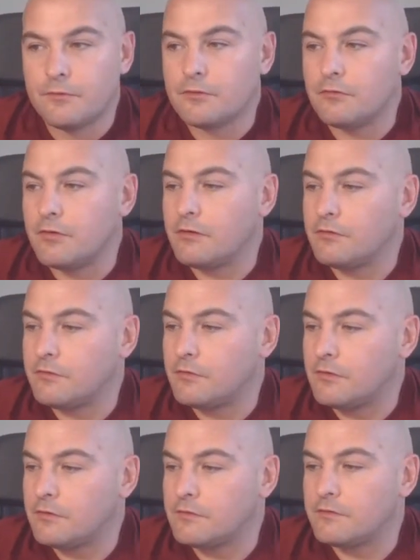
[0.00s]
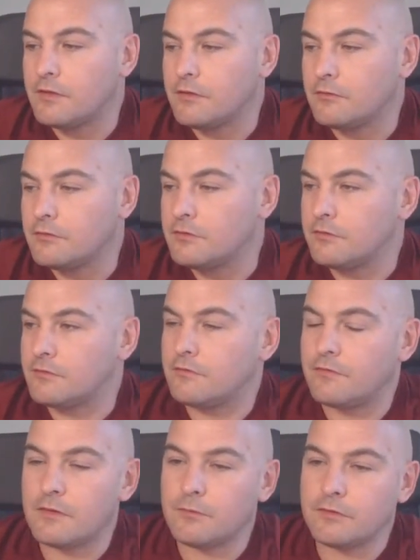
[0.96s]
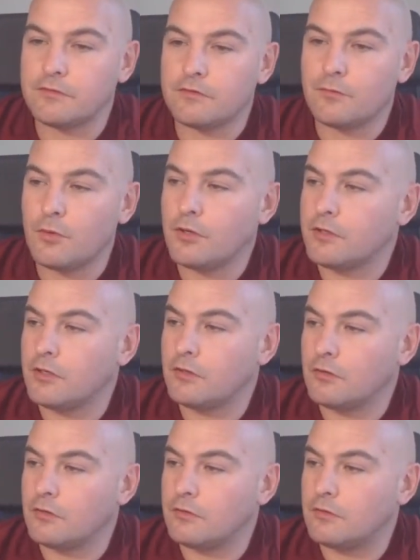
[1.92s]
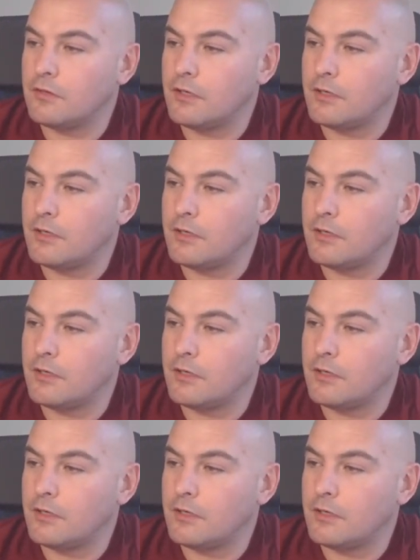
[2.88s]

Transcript: career as a technologist have found myself working on